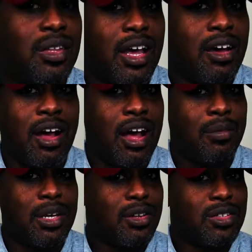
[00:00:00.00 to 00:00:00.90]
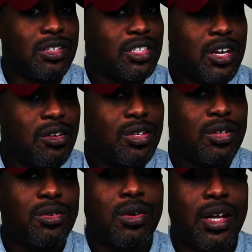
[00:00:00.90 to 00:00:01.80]
Now, I'm not going to tell
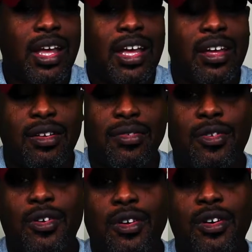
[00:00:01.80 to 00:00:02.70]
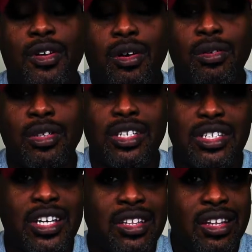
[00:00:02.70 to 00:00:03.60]
you, hey, for only
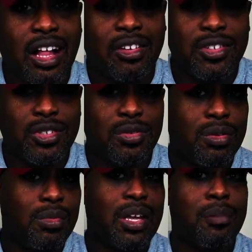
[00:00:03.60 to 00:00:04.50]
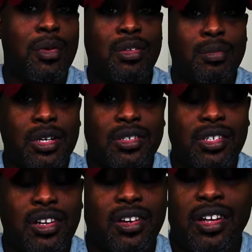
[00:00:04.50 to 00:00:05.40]
$10, you can make $1,000,000
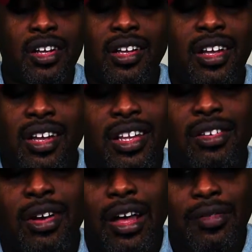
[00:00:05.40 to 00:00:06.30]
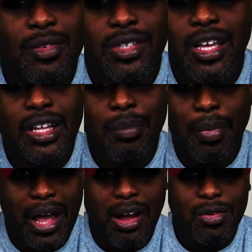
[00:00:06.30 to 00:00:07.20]
a year. I don't have those kind of
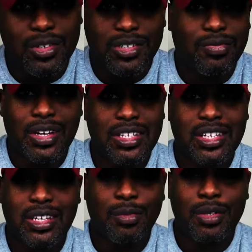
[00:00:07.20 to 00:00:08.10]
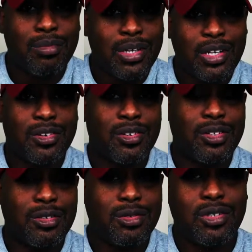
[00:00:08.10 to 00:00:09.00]
powers. If I did, I wouldn't be here
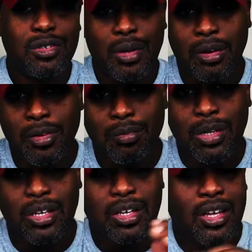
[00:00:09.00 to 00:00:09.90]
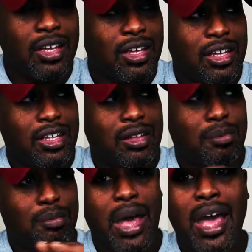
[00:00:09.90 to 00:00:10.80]
on YouTube. I would be
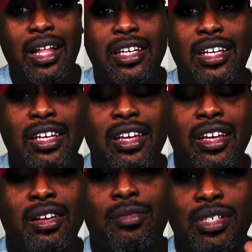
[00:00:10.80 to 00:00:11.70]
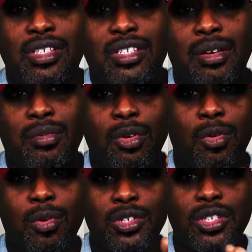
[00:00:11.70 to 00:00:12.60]
in Bali with some
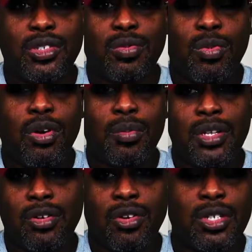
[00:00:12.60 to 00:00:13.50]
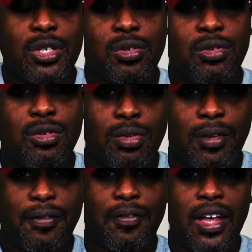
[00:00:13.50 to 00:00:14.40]
gorgeous woman or two
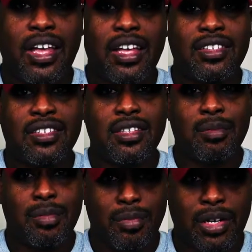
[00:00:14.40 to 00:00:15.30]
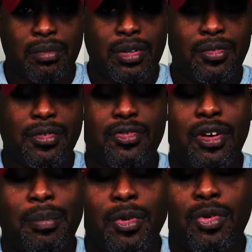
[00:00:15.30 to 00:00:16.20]
with fans and then bringing me
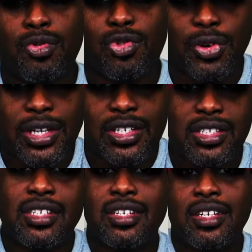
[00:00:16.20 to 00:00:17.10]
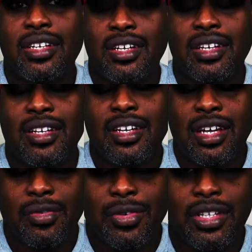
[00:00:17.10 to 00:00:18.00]
tropical drinks
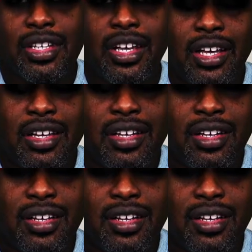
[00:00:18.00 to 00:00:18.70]
every day